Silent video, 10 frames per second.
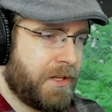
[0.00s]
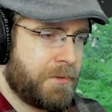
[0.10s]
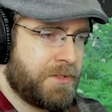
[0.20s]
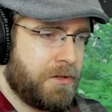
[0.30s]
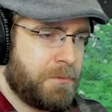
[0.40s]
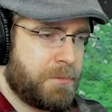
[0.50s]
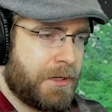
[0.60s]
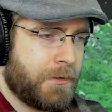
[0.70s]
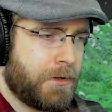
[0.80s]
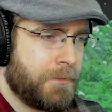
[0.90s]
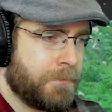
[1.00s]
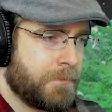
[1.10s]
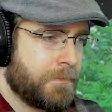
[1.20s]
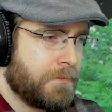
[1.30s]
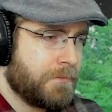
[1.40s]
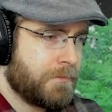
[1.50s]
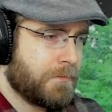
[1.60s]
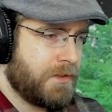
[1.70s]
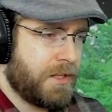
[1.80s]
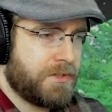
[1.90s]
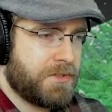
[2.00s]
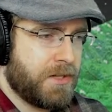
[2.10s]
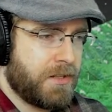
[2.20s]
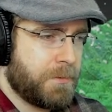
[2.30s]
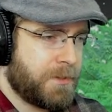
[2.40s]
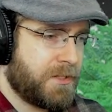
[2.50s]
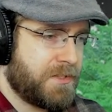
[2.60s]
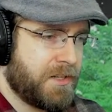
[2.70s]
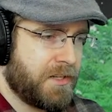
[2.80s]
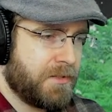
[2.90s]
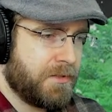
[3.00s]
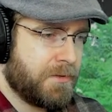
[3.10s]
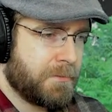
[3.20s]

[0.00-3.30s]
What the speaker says: that was Gnome's power. That strength was insane.